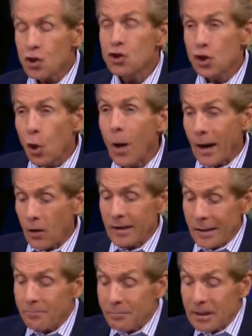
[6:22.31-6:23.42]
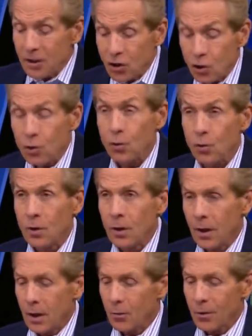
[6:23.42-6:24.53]
Just go out and be you.
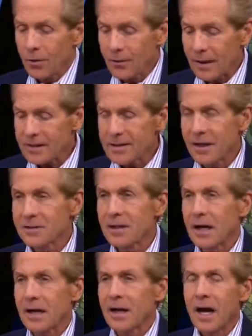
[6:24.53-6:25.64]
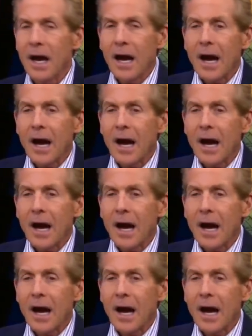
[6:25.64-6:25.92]
Well, that sounds like